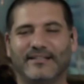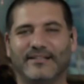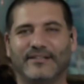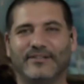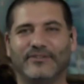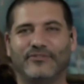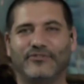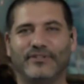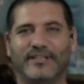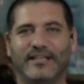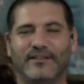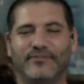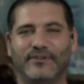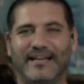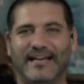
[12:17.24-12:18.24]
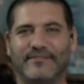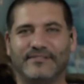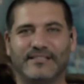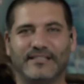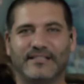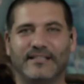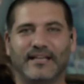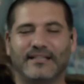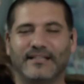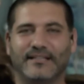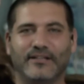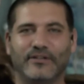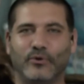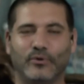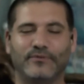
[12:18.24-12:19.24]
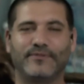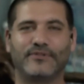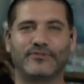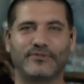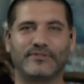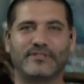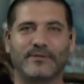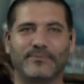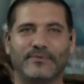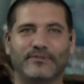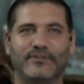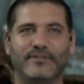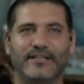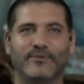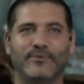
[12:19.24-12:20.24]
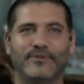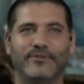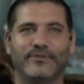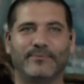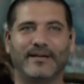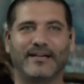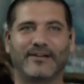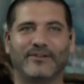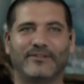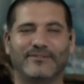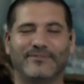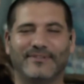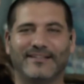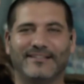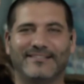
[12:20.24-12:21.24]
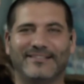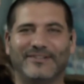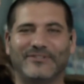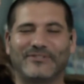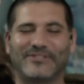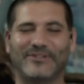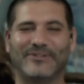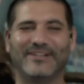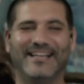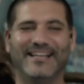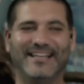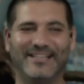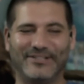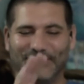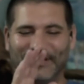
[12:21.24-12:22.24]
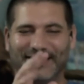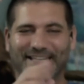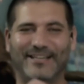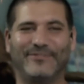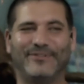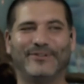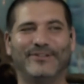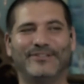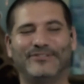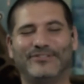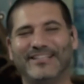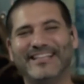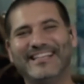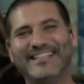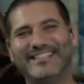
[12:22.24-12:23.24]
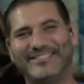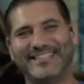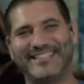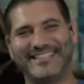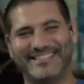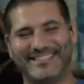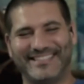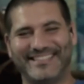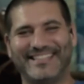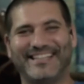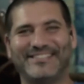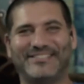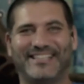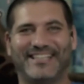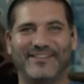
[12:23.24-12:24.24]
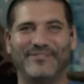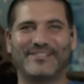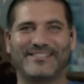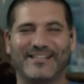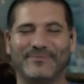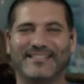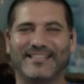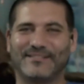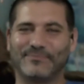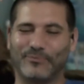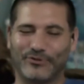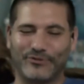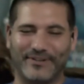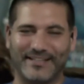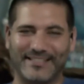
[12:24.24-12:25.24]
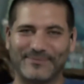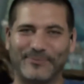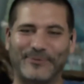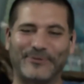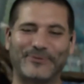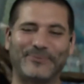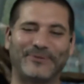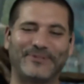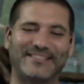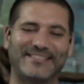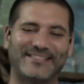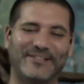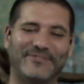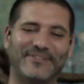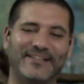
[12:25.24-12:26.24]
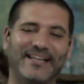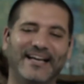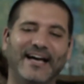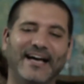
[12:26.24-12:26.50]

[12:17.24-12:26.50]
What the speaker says: that she gave you a half scene and not like a goldfish or something to take you back on the flight, you know. So she gave she gave you something that's more transportable and stuff.